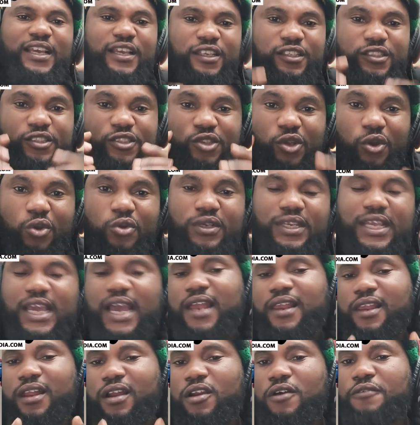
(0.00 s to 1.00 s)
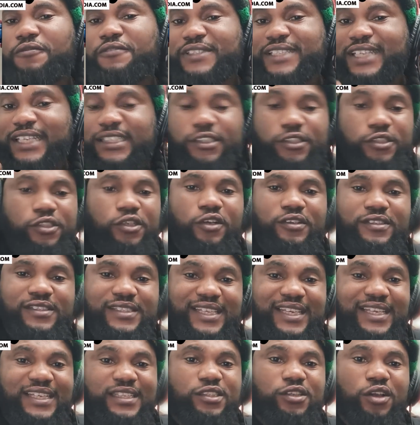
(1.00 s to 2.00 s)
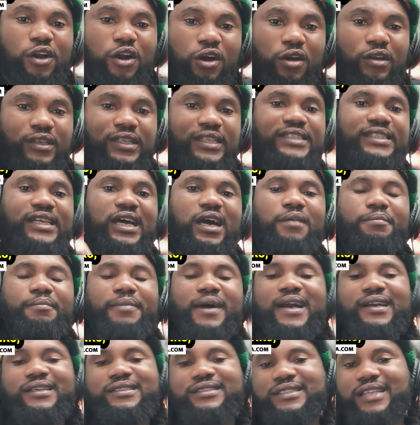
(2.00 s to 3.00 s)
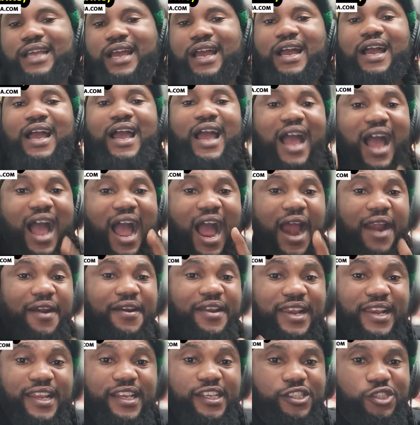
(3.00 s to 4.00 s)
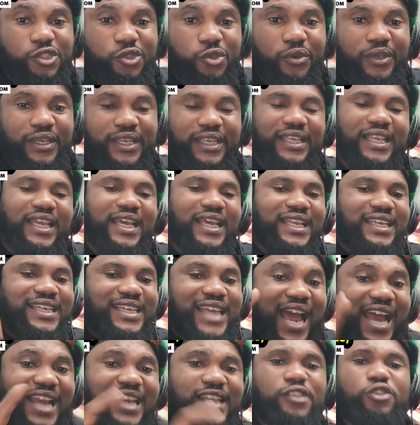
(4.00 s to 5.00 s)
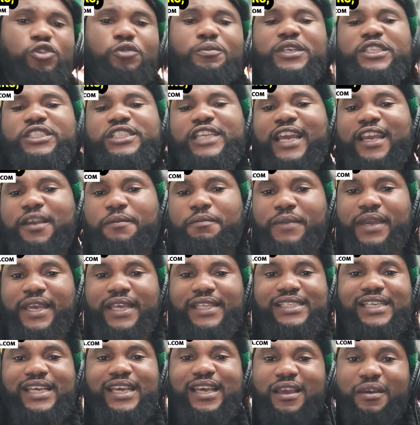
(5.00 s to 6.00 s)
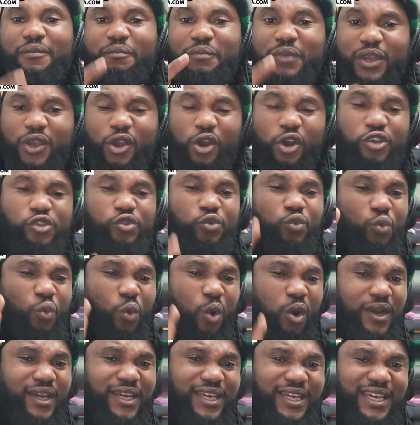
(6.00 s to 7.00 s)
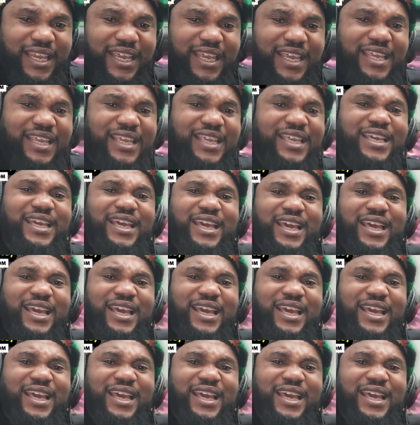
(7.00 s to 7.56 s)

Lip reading: So there are a lot of dangerous things all these our park stars are really doing that need to be checkmate, because one day